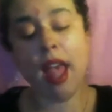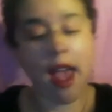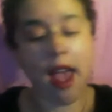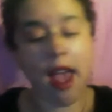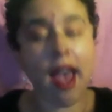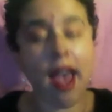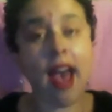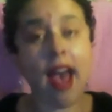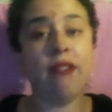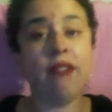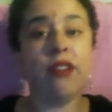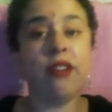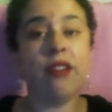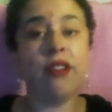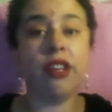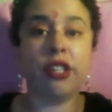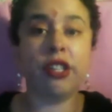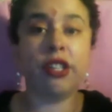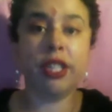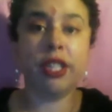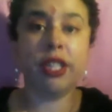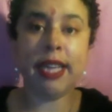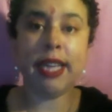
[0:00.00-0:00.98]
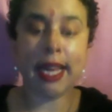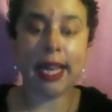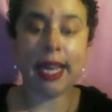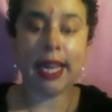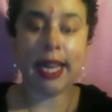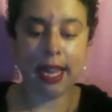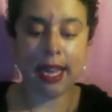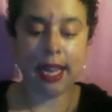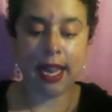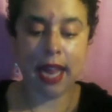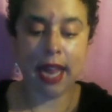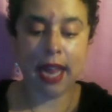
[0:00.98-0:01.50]
Have a good day,
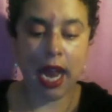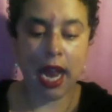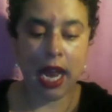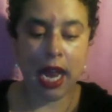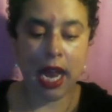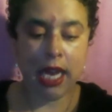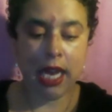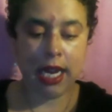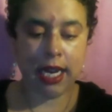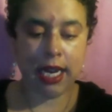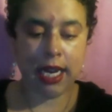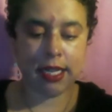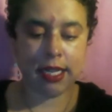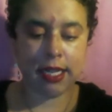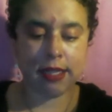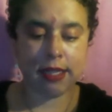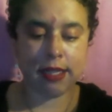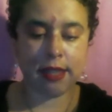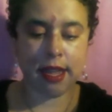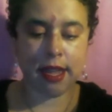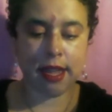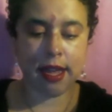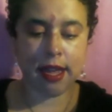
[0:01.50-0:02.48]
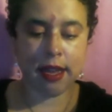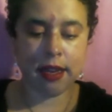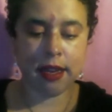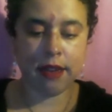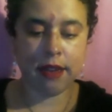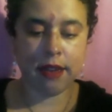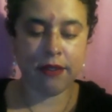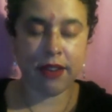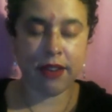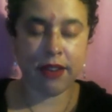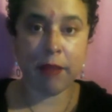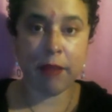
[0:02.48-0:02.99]
ladies, and if
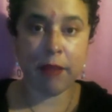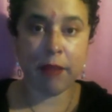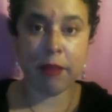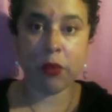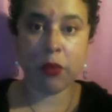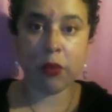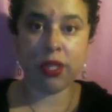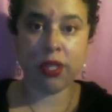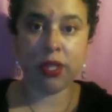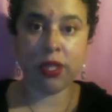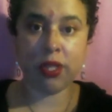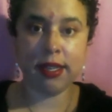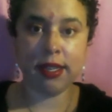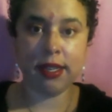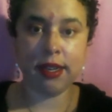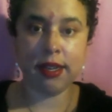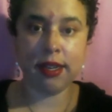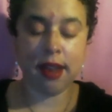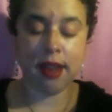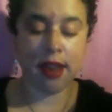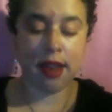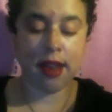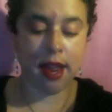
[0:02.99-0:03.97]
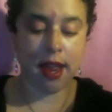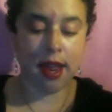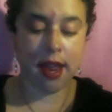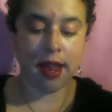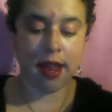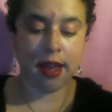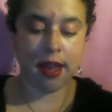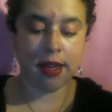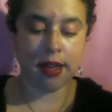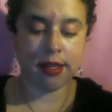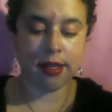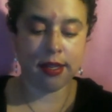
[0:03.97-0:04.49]
anyone is listening,
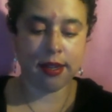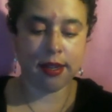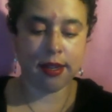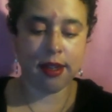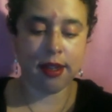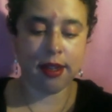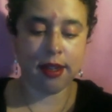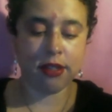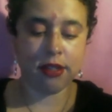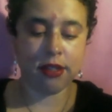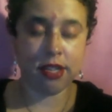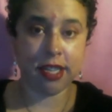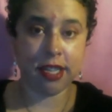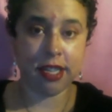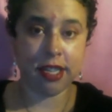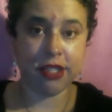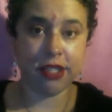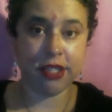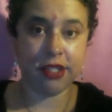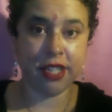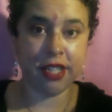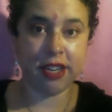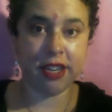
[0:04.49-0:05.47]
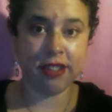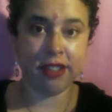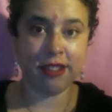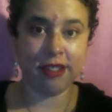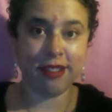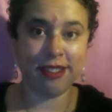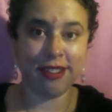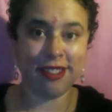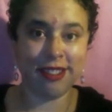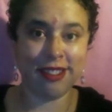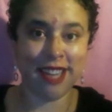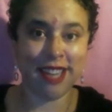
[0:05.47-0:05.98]
and I'll talk to you later.
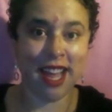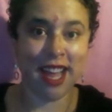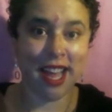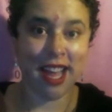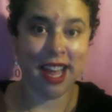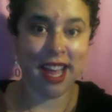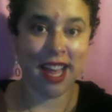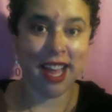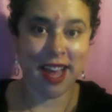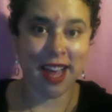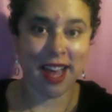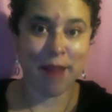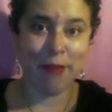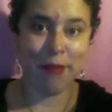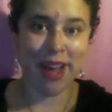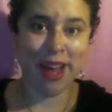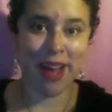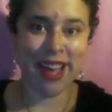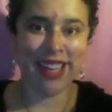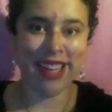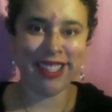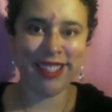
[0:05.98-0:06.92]
Bye.